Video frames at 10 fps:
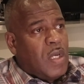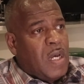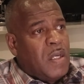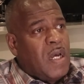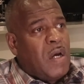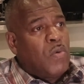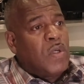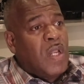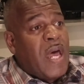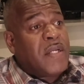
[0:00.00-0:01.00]
I
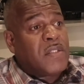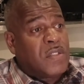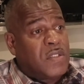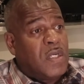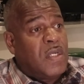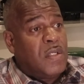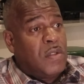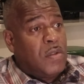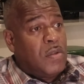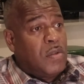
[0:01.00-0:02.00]
would like to
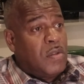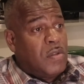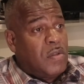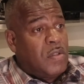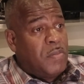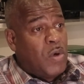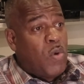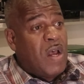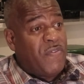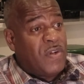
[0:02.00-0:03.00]
say that my
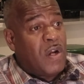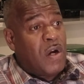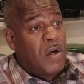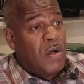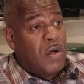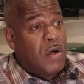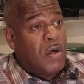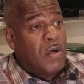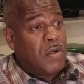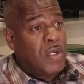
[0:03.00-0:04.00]
wife and I
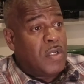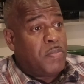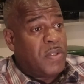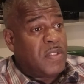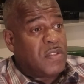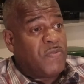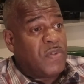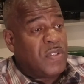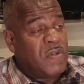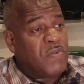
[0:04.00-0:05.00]
are at a place of
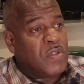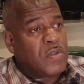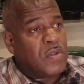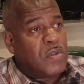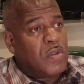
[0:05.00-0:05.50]
forgiveness.